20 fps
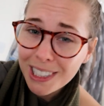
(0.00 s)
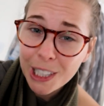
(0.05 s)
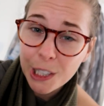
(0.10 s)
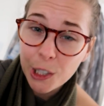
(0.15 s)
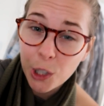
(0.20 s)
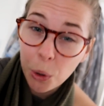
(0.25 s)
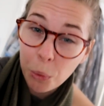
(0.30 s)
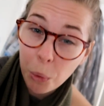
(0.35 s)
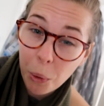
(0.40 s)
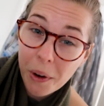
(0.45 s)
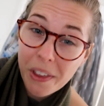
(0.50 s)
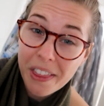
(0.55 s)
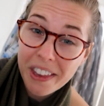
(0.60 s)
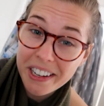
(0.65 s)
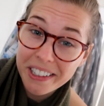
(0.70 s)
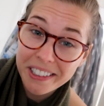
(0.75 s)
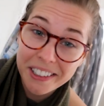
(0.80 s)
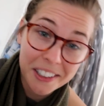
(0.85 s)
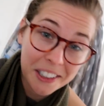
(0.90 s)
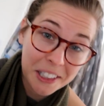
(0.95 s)
and not worry that
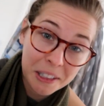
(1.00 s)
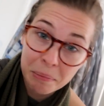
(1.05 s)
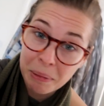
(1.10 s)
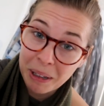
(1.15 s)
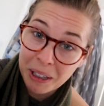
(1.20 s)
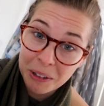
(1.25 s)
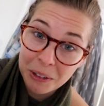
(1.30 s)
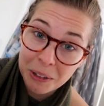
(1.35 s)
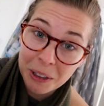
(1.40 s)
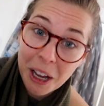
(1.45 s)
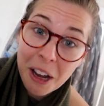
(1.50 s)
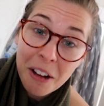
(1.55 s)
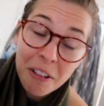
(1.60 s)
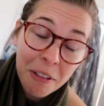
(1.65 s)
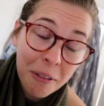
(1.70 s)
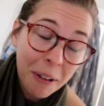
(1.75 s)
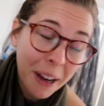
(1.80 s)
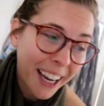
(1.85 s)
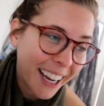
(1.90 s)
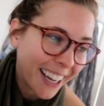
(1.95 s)
he's going to spill it all
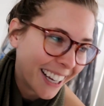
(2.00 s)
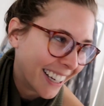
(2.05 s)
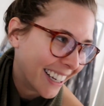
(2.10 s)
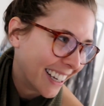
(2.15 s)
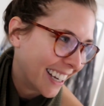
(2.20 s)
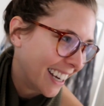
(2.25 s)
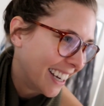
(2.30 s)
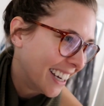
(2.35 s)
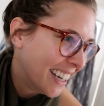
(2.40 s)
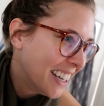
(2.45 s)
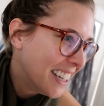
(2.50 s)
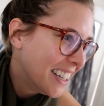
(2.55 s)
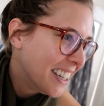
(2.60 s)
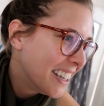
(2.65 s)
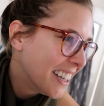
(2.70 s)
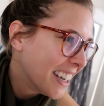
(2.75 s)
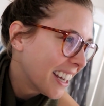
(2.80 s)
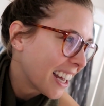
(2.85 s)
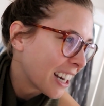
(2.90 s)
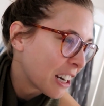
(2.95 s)
over me.
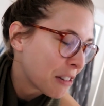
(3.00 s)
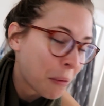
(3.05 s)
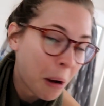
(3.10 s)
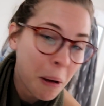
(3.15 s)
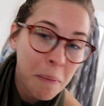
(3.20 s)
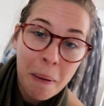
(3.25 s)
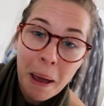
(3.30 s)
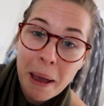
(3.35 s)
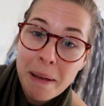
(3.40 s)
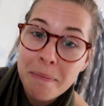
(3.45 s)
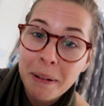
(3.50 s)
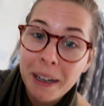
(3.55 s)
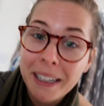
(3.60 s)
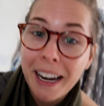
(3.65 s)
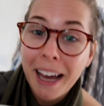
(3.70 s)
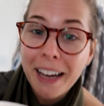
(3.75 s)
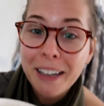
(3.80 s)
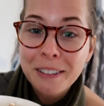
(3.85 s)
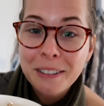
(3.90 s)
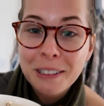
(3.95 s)
And I might paint my
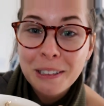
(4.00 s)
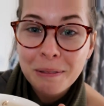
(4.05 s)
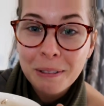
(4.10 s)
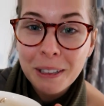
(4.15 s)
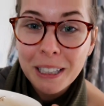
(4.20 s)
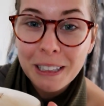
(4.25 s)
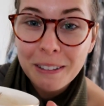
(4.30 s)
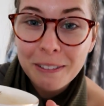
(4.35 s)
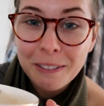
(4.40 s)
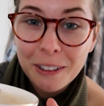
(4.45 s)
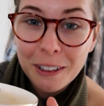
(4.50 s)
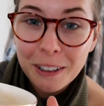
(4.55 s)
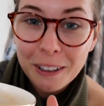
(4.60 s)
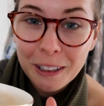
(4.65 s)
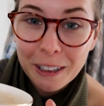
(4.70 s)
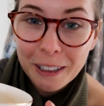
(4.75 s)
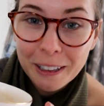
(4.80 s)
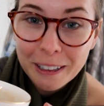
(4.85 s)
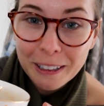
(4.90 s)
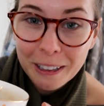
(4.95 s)
nails while I've got
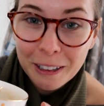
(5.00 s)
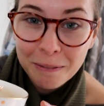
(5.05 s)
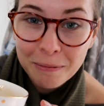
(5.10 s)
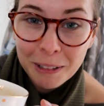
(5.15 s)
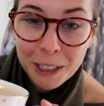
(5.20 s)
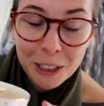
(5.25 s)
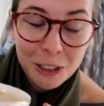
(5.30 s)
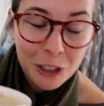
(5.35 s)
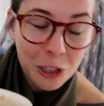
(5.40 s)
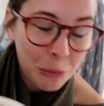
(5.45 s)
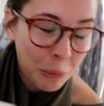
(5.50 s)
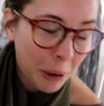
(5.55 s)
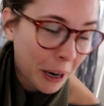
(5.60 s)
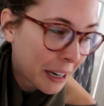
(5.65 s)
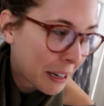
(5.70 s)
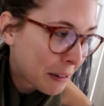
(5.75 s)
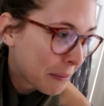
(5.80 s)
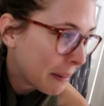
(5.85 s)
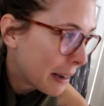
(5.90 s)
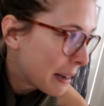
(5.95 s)
like on my lunch
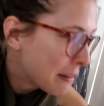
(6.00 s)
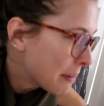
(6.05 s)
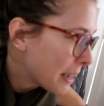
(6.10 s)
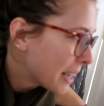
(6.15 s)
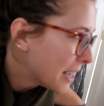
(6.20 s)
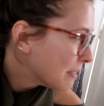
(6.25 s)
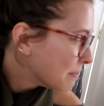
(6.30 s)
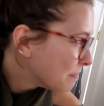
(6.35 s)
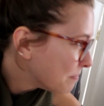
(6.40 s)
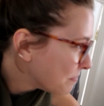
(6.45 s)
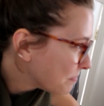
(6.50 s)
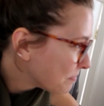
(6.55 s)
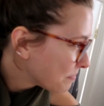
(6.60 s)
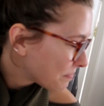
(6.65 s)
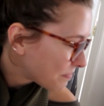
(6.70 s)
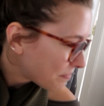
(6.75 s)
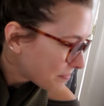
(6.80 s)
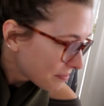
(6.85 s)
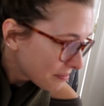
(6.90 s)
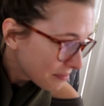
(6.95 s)
break maybe.
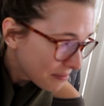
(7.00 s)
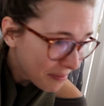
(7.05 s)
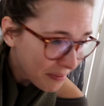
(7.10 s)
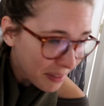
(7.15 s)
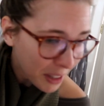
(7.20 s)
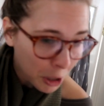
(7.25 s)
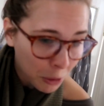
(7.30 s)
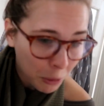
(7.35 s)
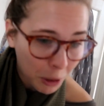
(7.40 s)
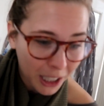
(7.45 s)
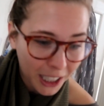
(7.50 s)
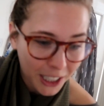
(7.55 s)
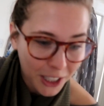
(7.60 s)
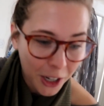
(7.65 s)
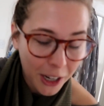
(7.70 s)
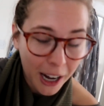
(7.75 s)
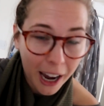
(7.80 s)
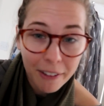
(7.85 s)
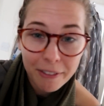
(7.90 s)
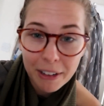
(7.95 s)
Well, I
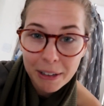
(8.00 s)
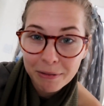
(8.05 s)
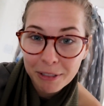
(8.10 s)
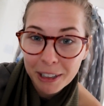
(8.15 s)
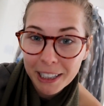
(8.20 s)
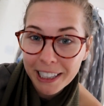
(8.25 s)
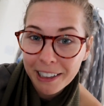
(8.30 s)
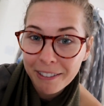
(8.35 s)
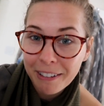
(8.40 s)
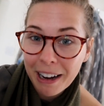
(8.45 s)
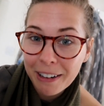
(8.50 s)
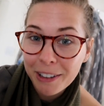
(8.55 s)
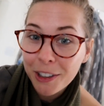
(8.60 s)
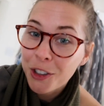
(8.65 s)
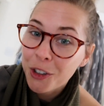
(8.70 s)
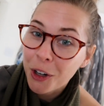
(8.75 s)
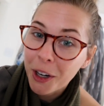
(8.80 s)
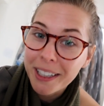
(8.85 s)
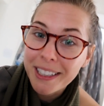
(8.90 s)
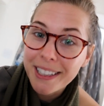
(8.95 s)
don't have him running around
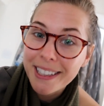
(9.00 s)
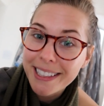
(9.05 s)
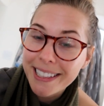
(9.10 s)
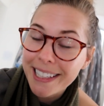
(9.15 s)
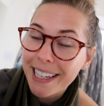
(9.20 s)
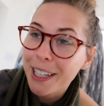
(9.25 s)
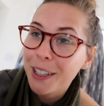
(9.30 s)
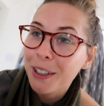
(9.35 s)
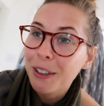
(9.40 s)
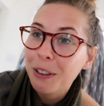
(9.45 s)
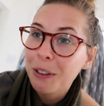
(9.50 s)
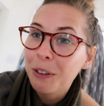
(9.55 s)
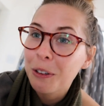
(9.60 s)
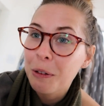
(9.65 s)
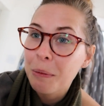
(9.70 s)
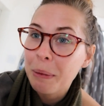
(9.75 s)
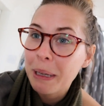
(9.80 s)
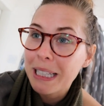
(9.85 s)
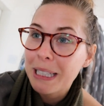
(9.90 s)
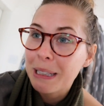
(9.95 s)
and trying to steal all
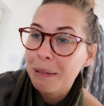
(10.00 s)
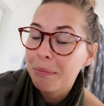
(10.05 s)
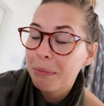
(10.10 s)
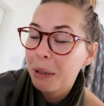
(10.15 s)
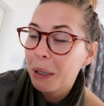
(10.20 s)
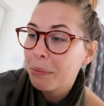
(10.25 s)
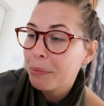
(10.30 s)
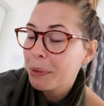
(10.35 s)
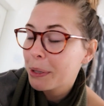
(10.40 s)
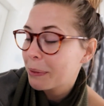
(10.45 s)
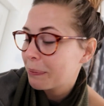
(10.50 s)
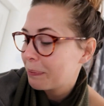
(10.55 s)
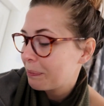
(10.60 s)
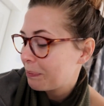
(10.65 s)
the bits and bobs.